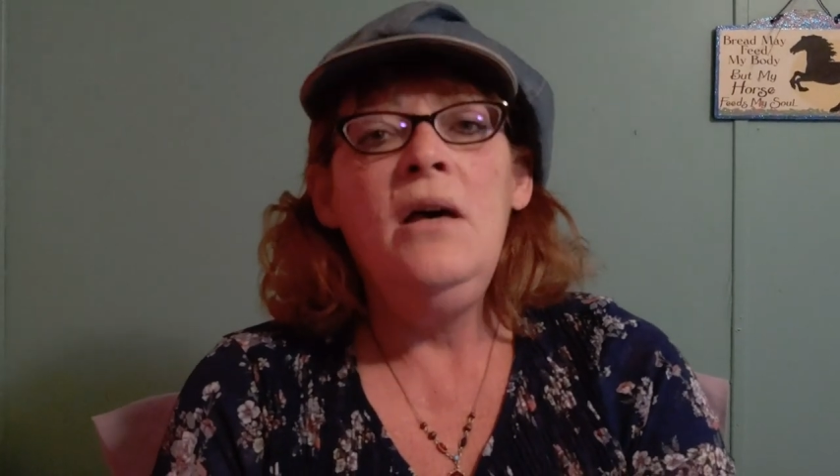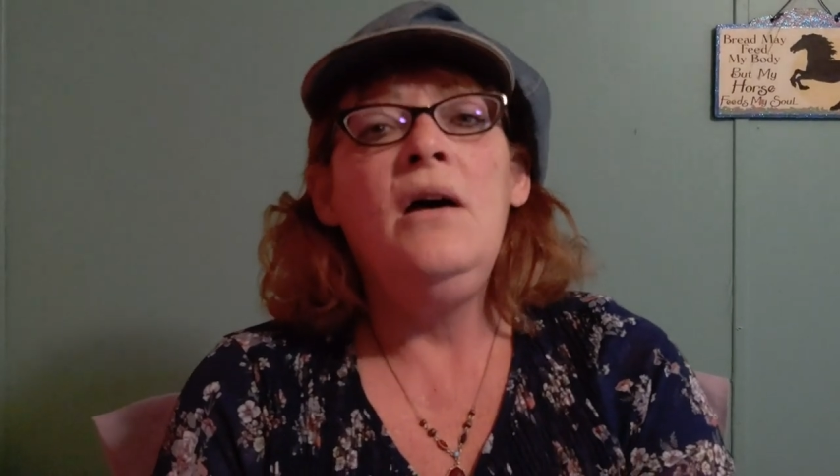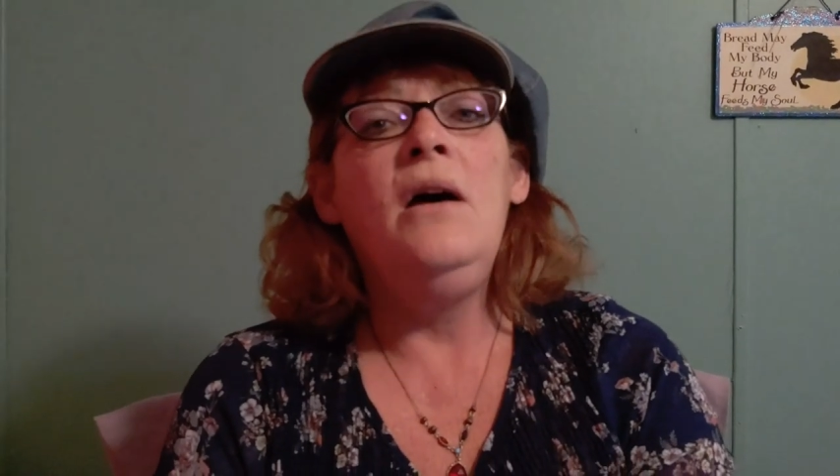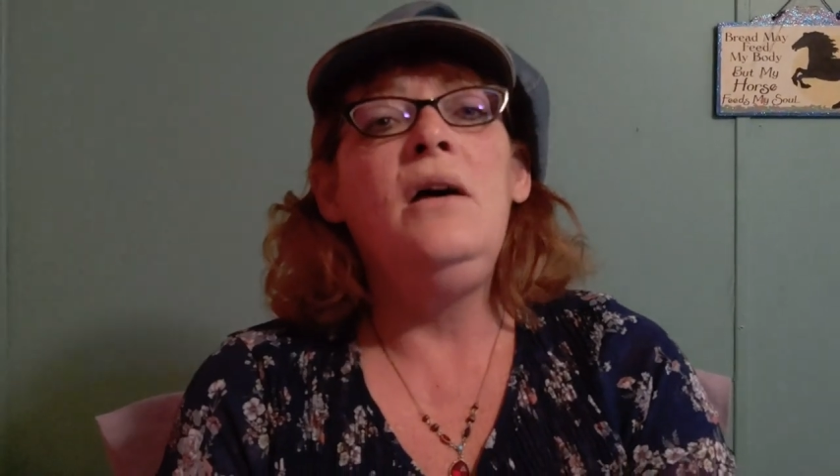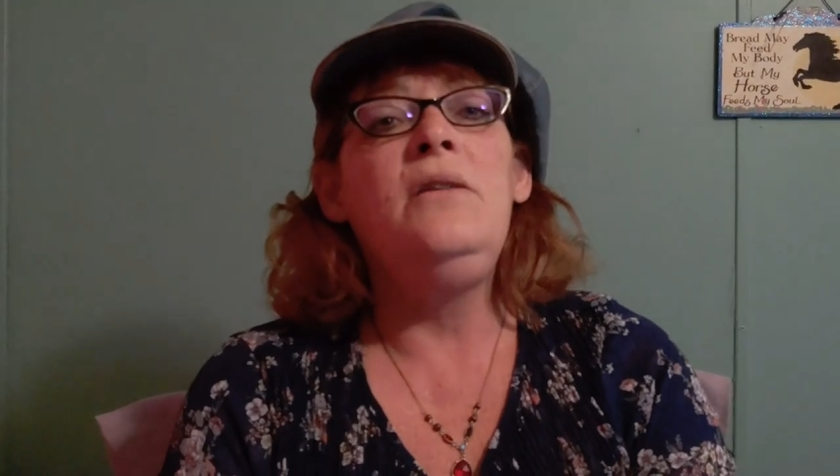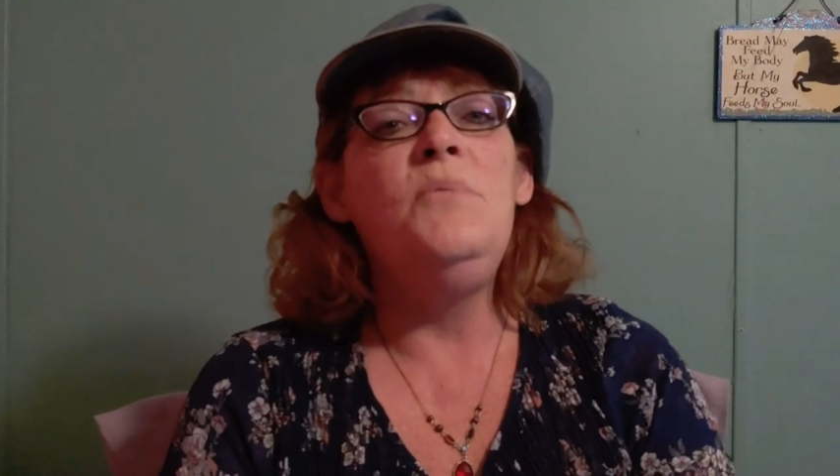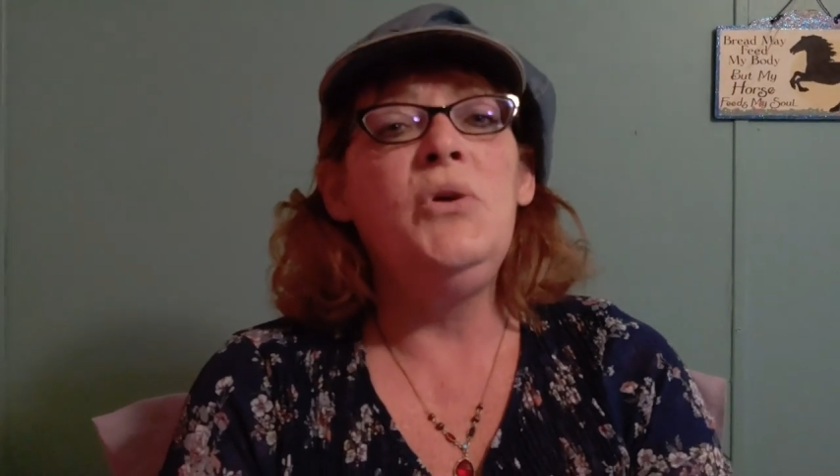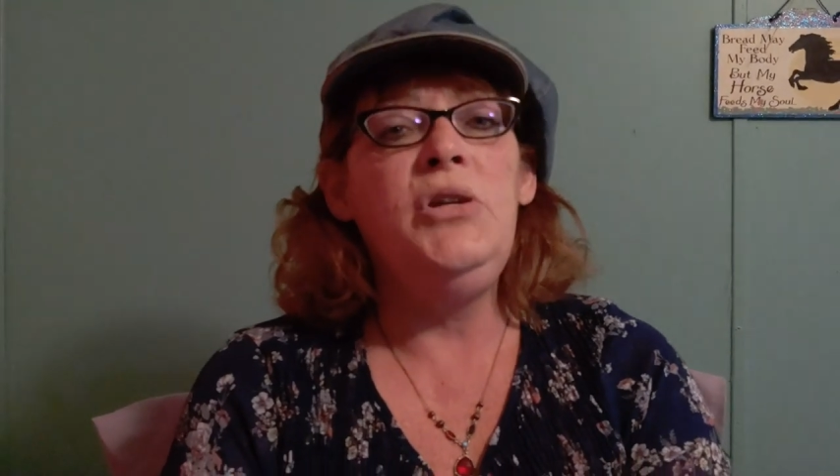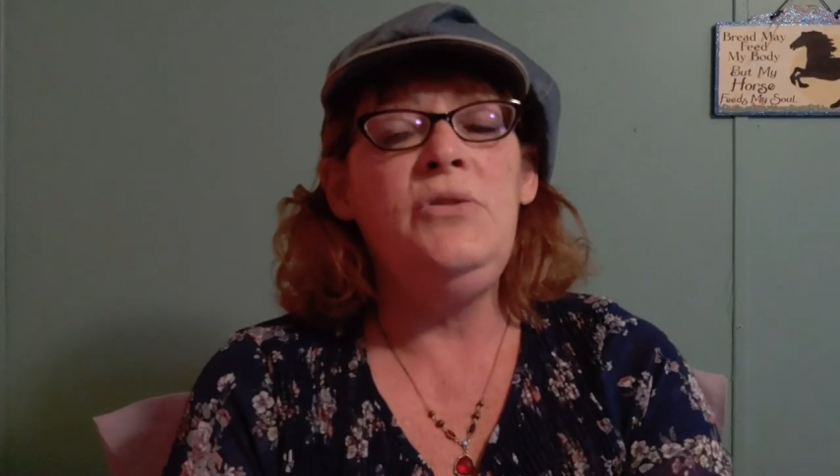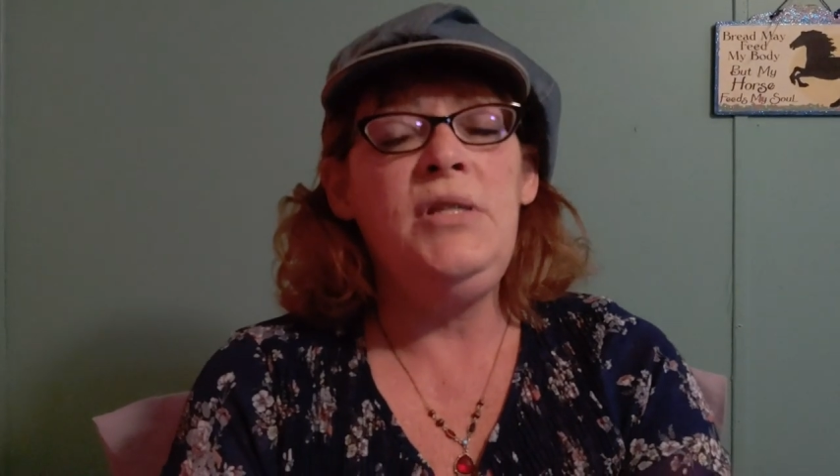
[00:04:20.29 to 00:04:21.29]
Uh, the more
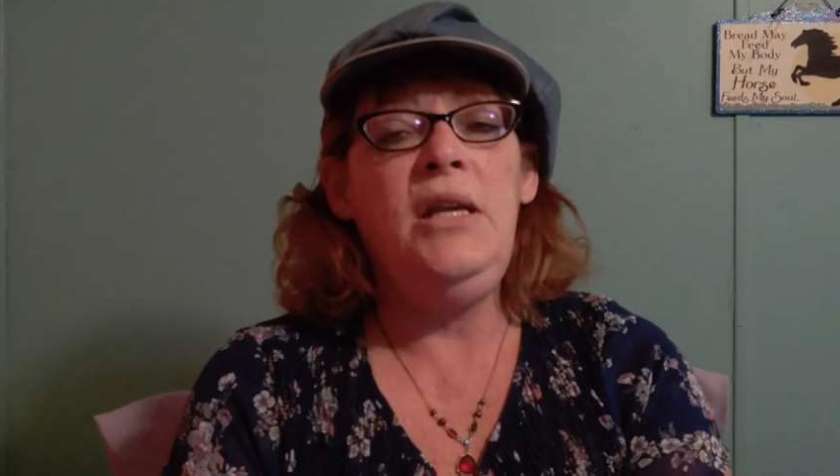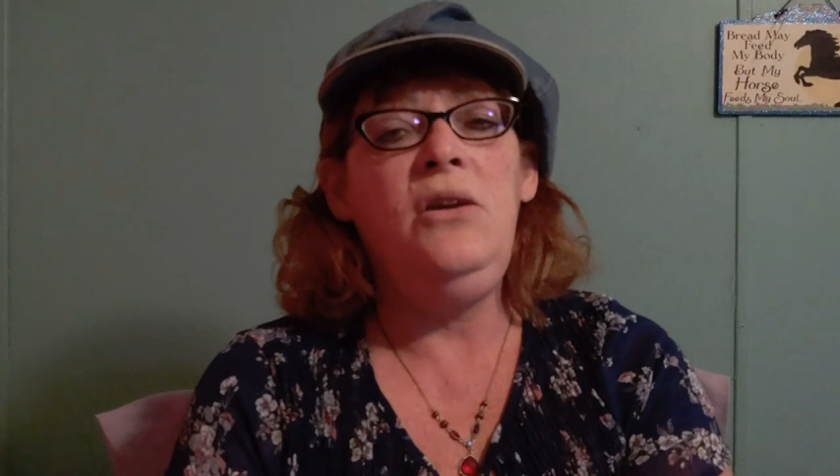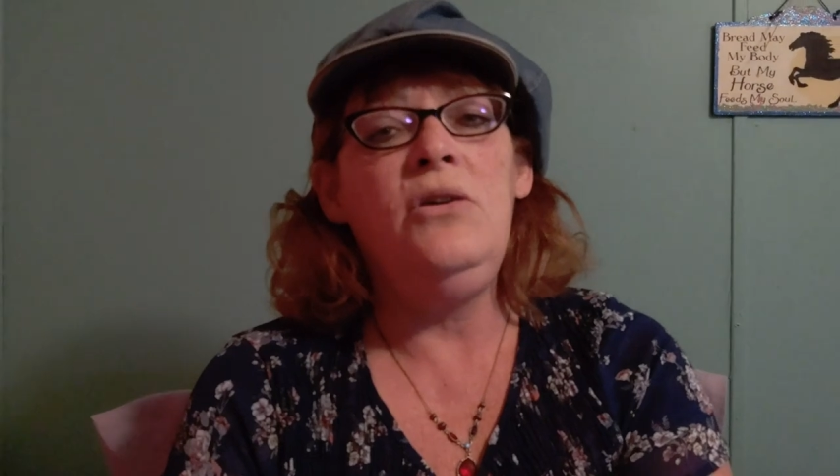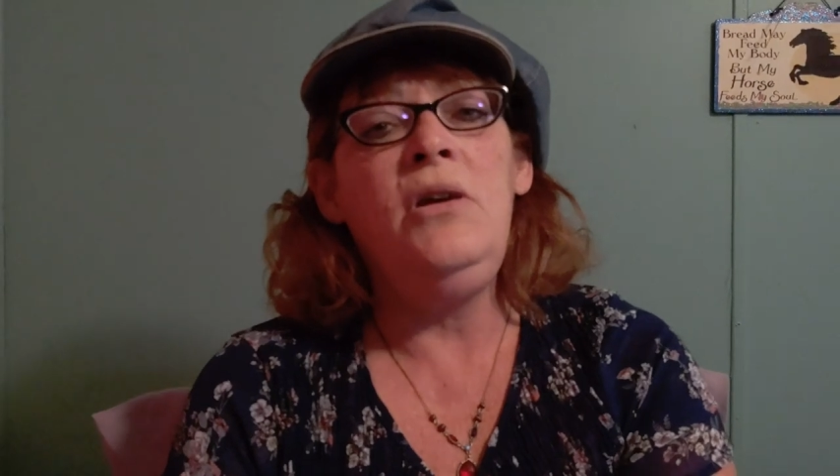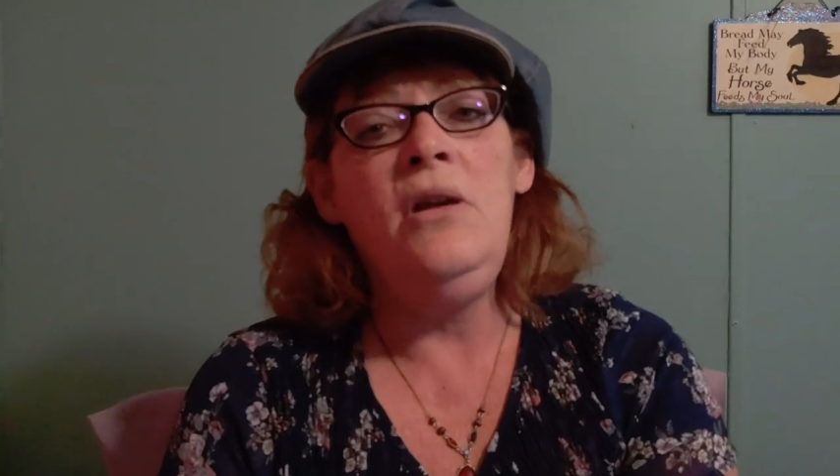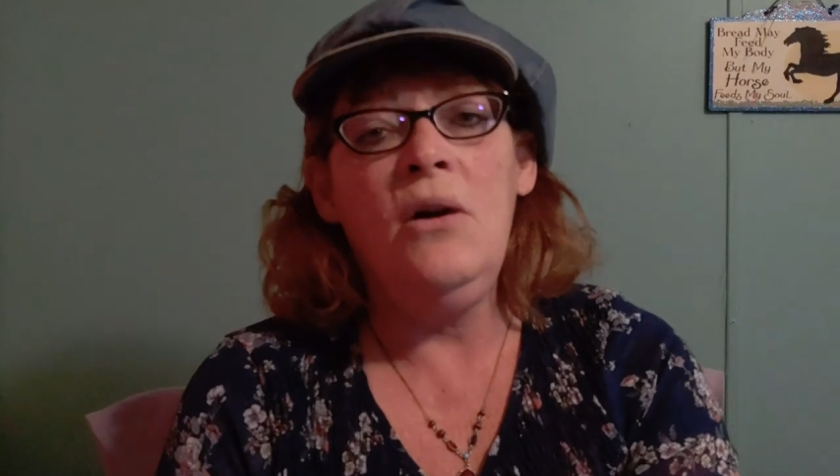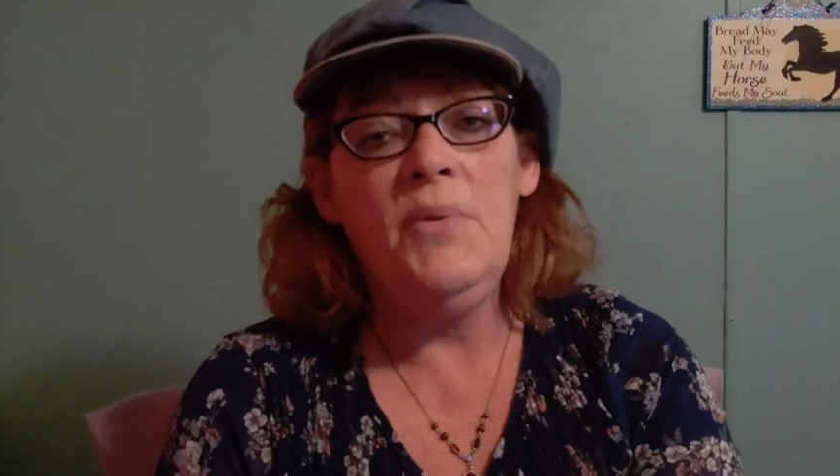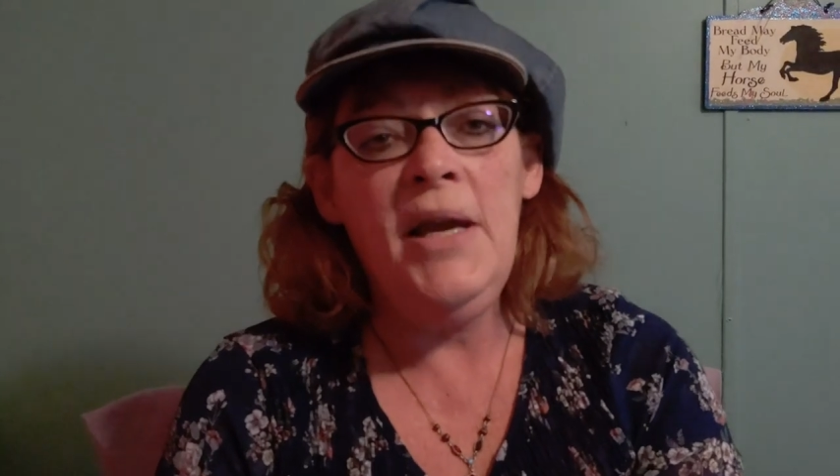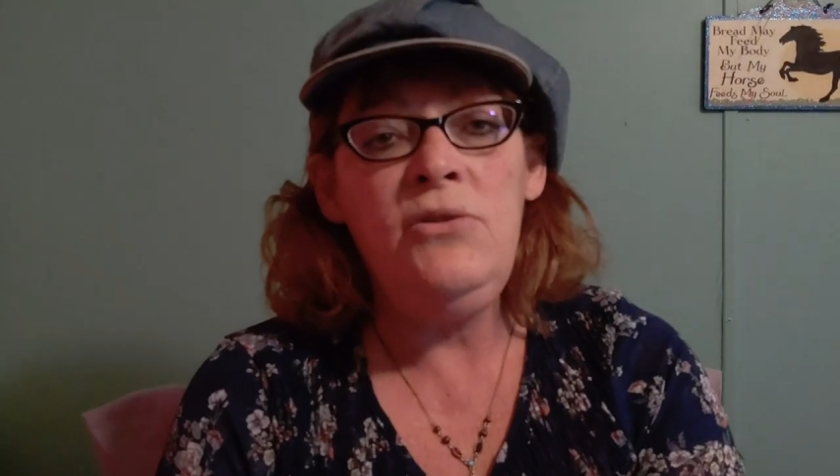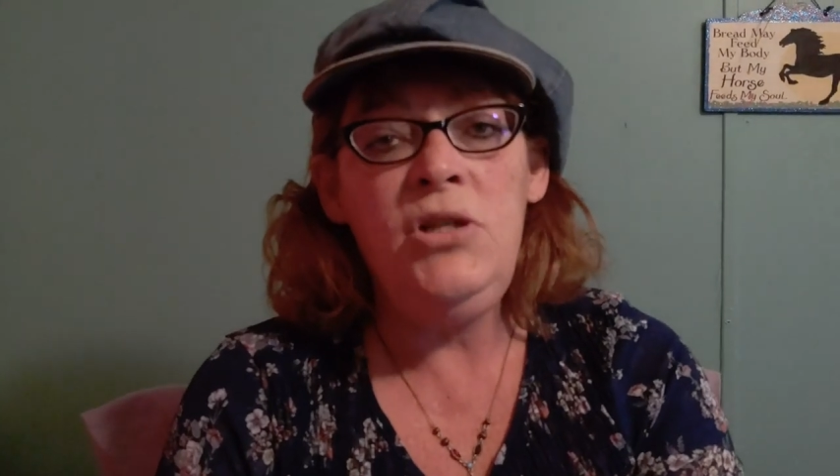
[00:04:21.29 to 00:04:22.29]
you see good
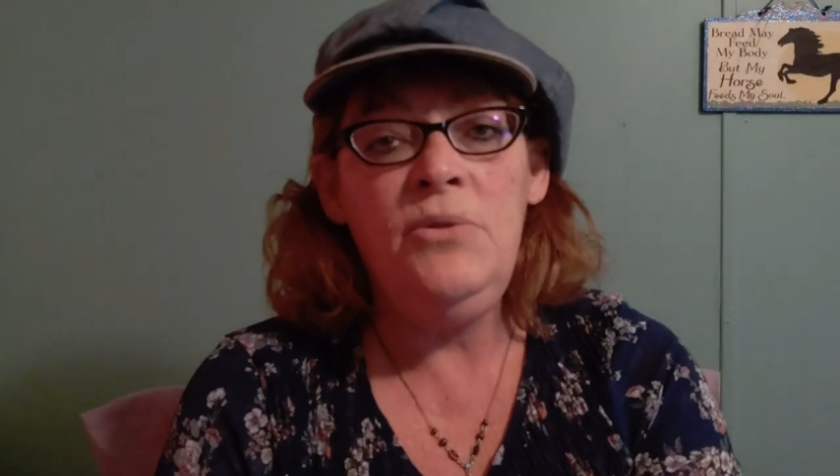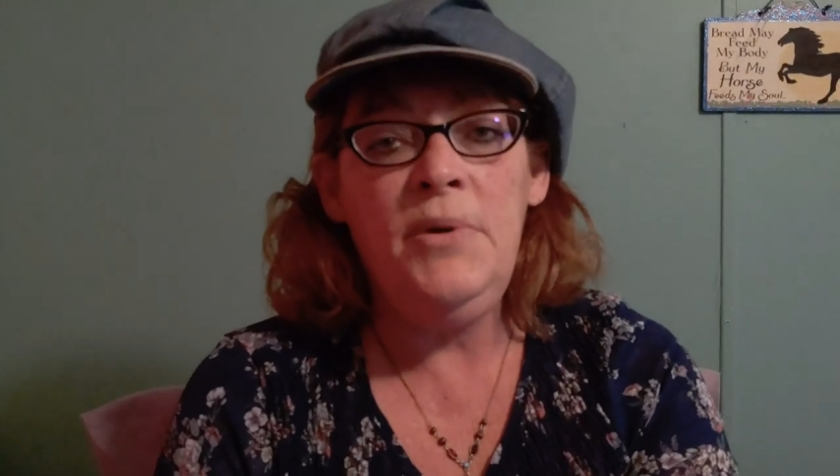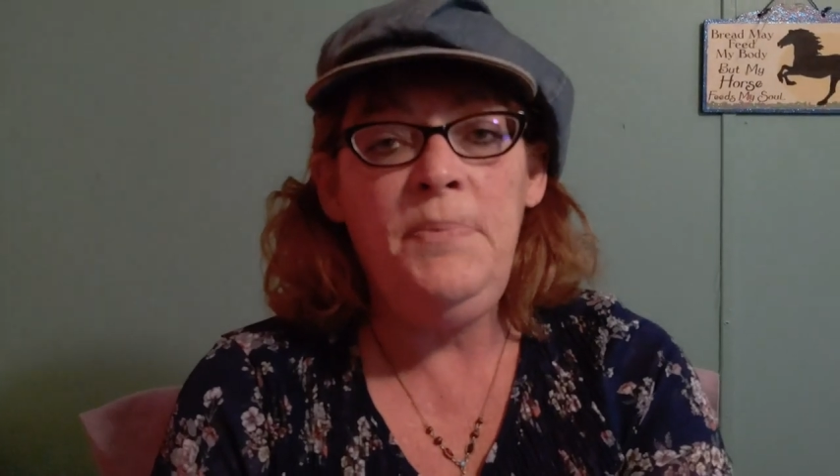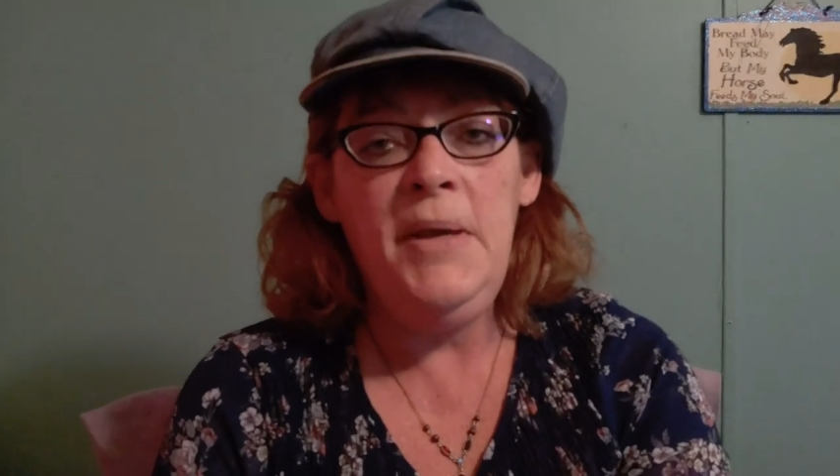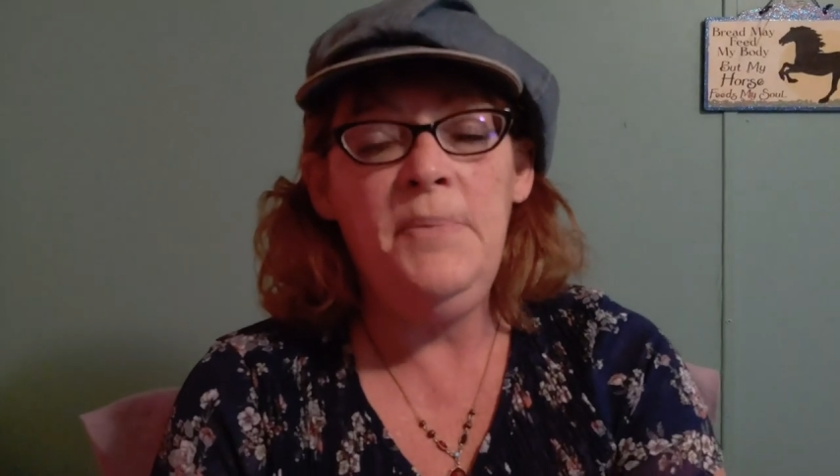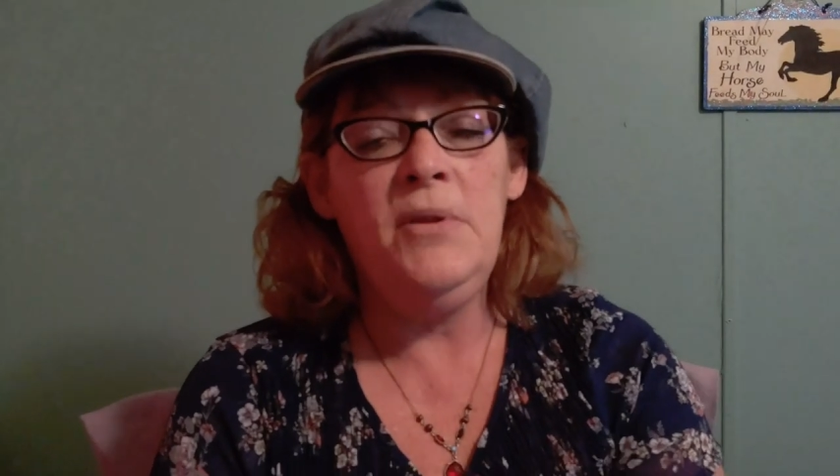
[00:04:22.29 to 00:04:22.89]
around you with people,